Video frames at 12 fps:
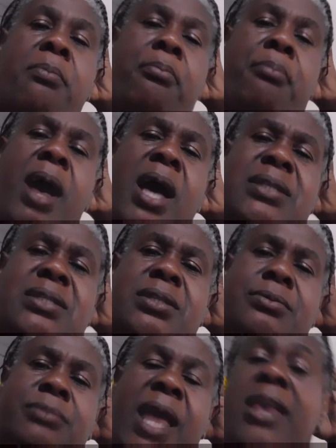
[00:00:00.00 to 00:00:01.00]
But,
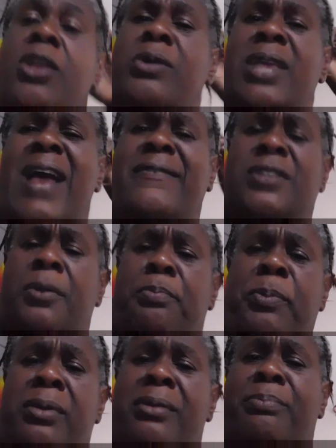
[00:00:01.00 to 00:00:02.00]
and you know, you have some
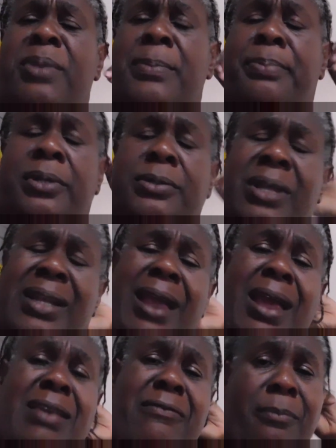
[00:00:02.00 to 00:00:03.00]
people that
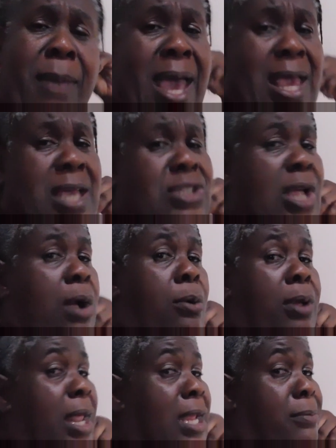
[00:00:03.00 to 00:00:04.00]
are even my age and
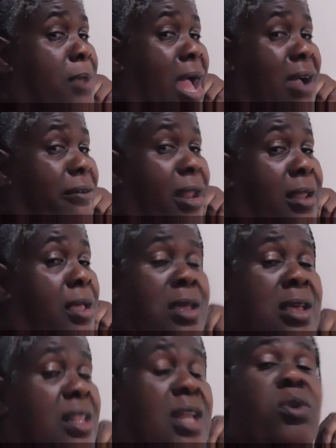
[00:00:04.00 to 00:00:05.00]
older, and
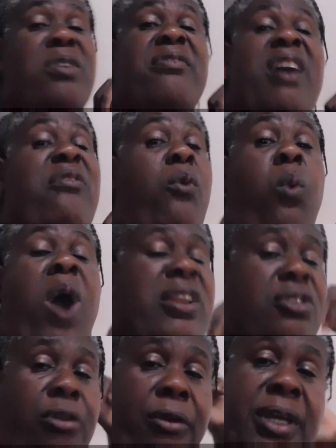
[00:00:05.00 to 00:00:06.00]
they don't even have
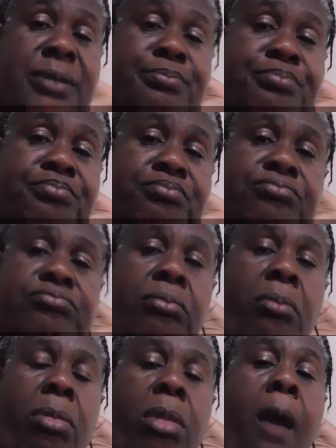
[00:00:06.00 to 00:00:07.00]
one gray.
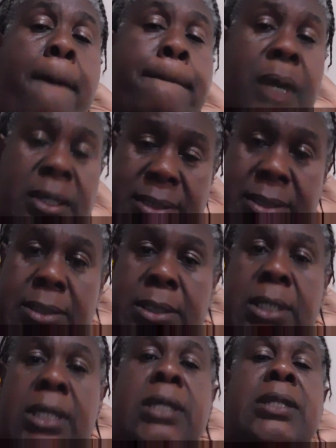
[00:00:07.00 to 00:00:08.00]
But,
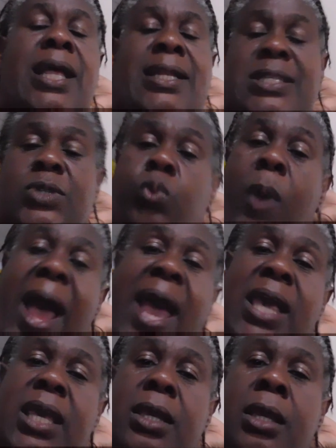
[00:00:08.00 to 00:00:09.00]
that is
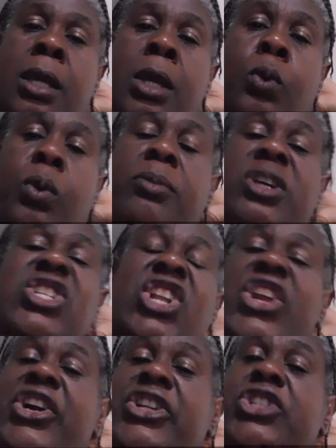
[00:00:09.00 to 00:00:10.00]
why we must
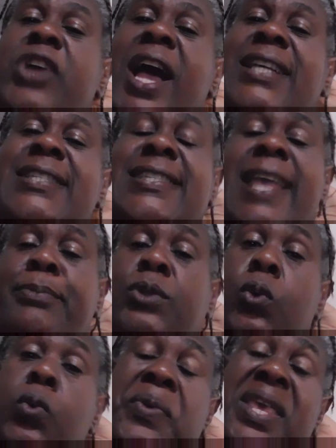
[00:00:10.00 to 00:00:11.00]
learn to accept
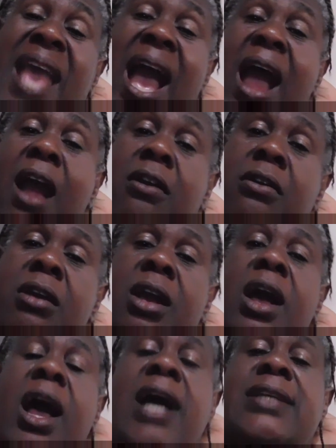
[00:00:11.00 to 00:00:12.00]
who we are,
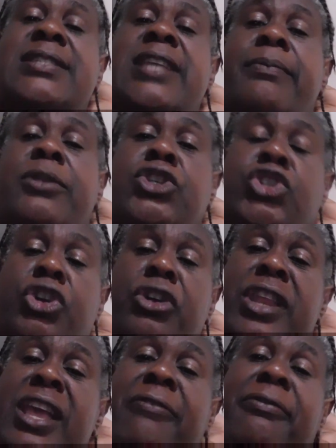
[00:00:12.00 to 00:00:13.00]
accept the
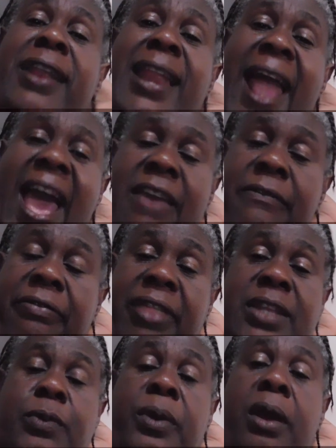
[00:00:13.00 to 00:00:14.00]
journey of life
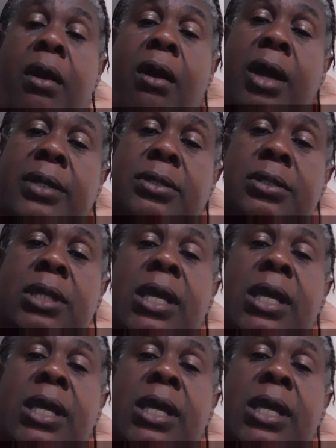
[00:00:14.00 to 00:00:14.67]
that we are on,